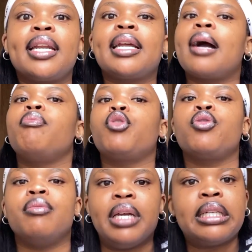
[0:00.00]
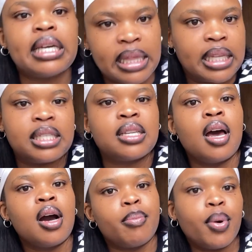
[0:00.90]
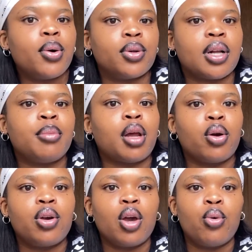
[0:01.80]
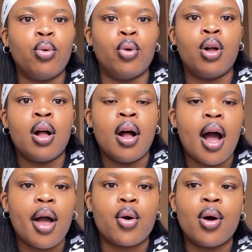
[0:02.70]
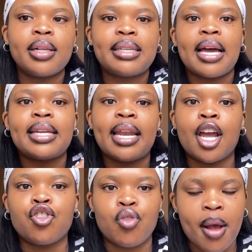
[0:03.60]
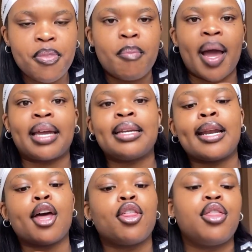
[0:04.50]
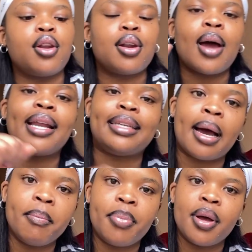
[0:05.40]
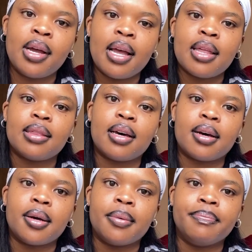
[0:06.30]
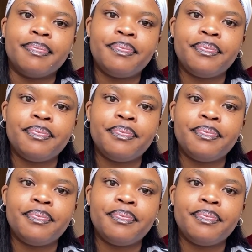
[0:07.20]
and come throw the meat in this bowl. I'm like, okay, cool. I go outside and I grab the bucket and I dump the